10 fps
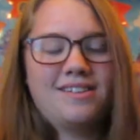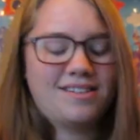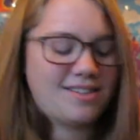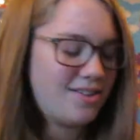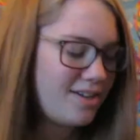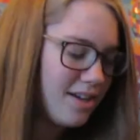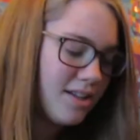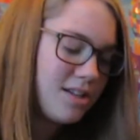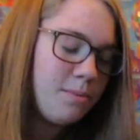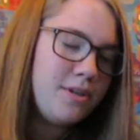So yeah,
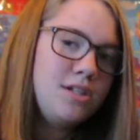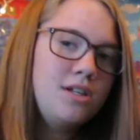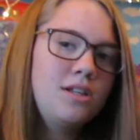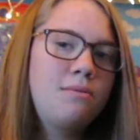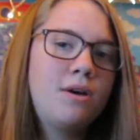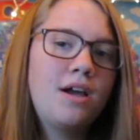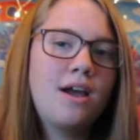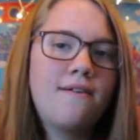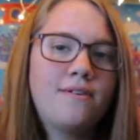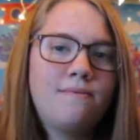that's basically why I
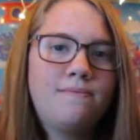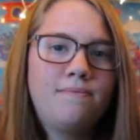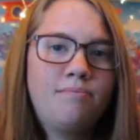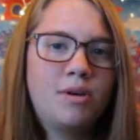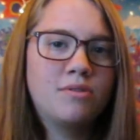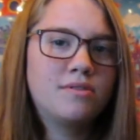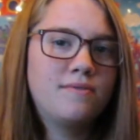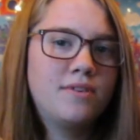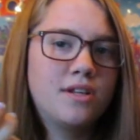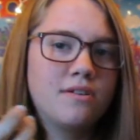haven't posted
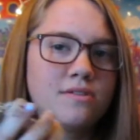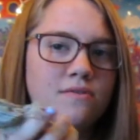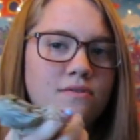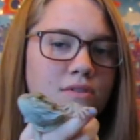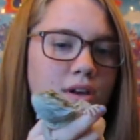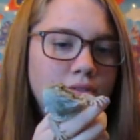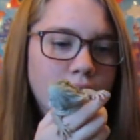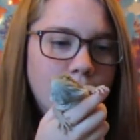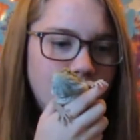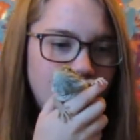videos in forever.
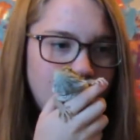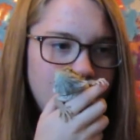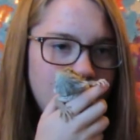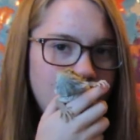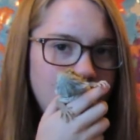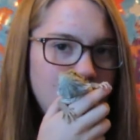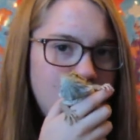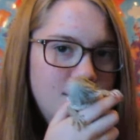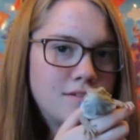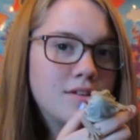
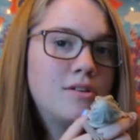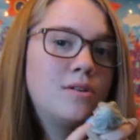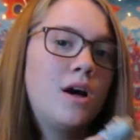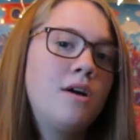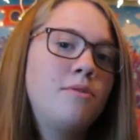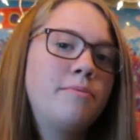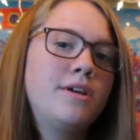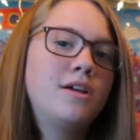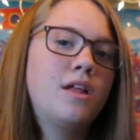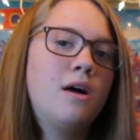So I will
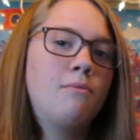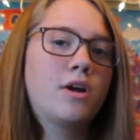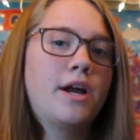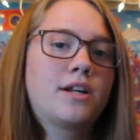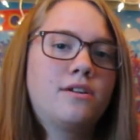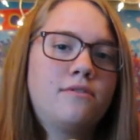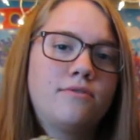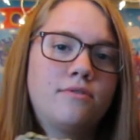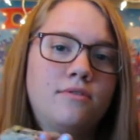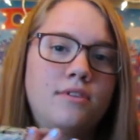be a lot more
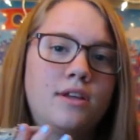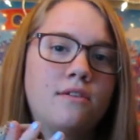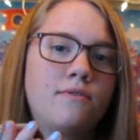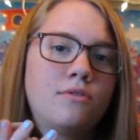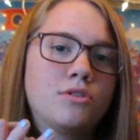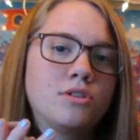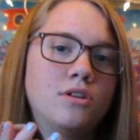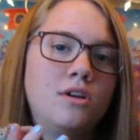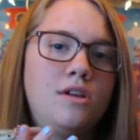active in the future.